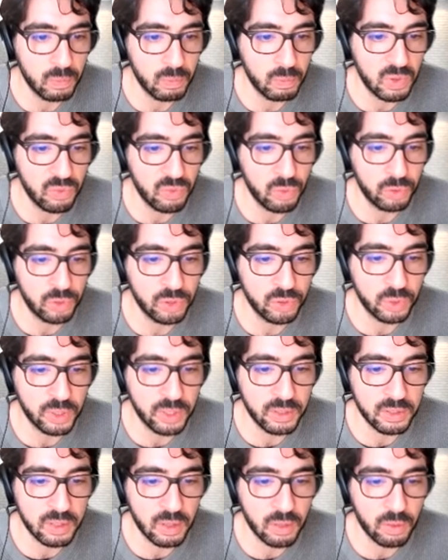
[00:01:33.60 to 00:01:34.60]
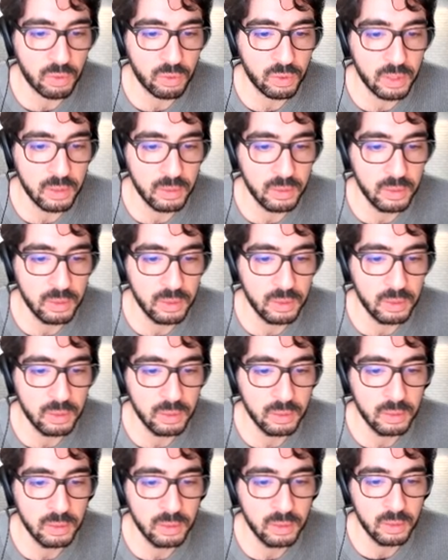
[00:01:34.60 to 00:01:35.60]
Before the 20th century,
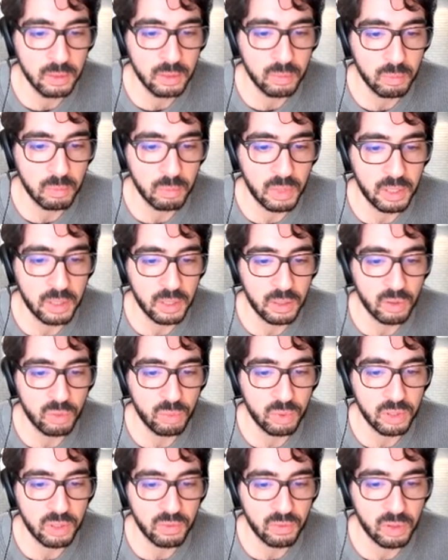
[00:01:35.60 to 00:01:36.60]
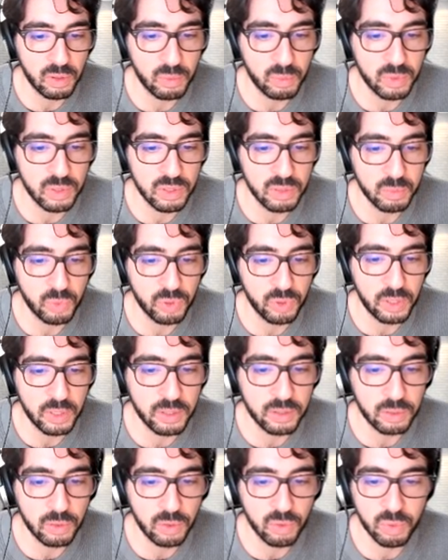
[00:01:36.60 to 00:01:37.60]
many urban developments
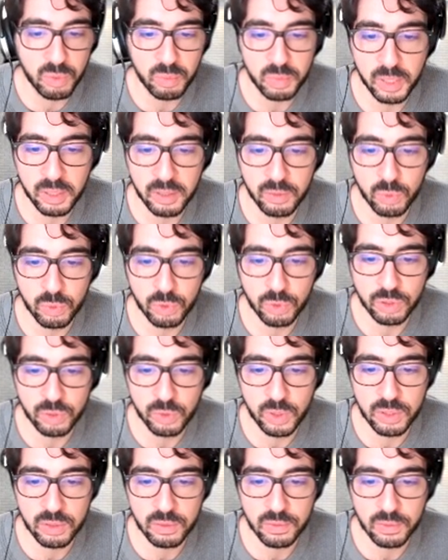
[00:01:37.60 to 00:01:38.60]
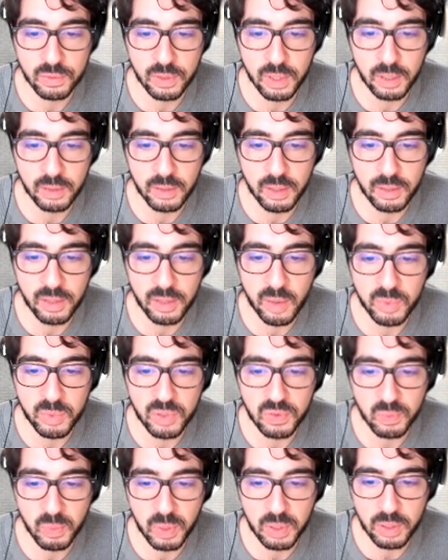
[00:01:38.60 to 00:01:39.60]
predating urban planning were generative and
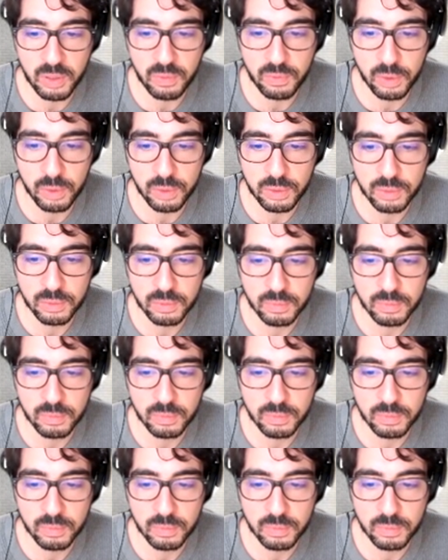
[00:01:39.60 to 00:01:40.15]
adaptive by default.